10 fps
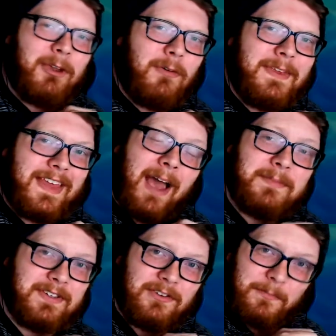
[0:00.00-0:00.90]
It would mean the
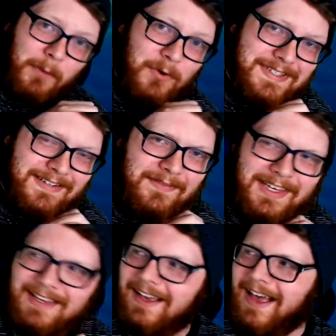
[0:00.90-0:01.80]
absolute most to
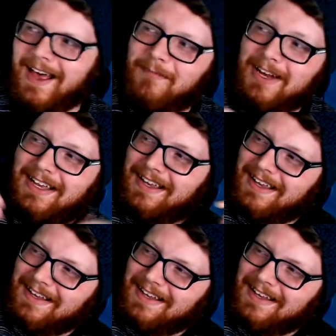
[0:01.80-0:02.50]
me. But